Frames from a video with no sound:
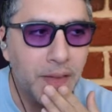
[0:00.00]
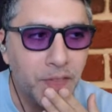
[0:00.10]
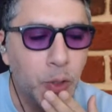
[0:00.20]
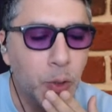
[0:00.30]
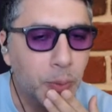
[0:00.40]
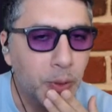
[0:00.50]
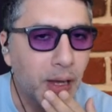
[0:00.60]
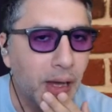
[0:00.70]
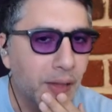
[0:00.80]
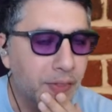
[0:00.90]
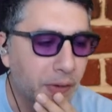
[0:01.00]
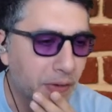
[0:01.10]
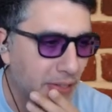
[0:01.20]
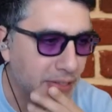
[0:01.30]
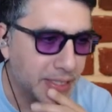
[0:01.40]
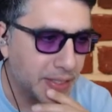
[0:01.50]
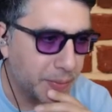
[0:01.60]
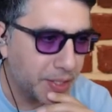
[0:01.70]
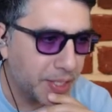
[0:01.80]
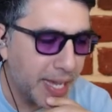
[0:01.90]
Auth already. We
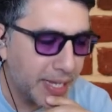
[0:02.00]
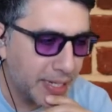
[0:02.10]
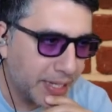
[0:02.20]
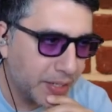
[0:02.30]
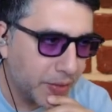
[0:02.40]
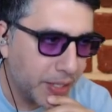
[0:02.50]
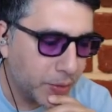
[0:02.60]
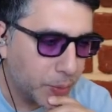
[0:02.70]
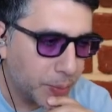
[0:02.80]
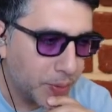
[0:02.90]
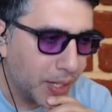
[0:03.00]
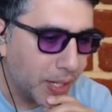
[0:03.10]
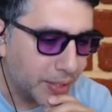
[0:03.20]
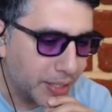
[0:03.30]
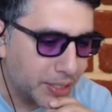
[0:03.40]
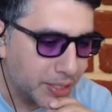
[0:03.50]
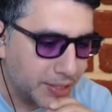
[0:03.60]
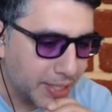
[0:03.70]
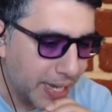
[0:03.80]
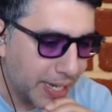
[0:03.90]
can integrate Auth and just
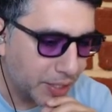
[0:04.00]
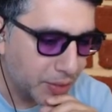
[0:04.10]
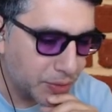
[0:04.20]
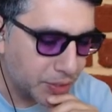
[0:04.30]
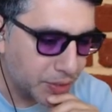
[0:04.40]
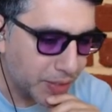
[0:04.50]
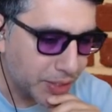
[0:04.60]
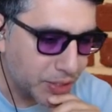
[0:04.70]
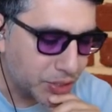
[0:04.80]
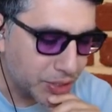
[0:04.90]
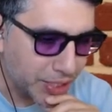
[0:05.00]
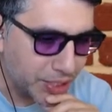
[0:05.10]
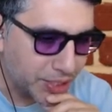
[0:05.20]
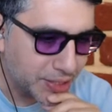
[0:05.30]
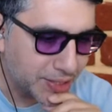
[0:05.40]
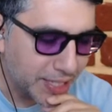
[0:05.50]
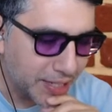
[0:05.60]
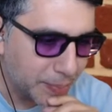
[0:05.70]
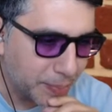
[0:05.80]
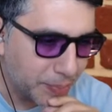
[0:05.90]
get user registration set
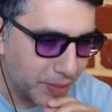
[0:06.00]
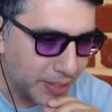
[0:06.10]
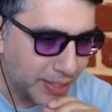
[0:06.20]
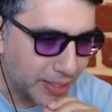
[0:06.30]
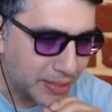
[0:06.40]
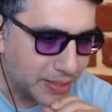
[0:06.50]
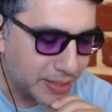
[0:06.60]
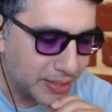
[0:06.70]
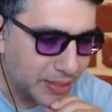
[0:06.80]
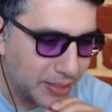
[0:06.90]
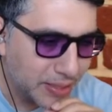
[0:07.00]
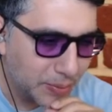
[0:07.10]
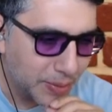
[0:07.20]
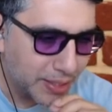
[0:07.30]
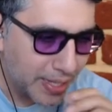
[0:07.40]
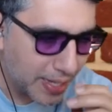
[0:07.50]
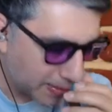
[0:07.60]
up really easily with that.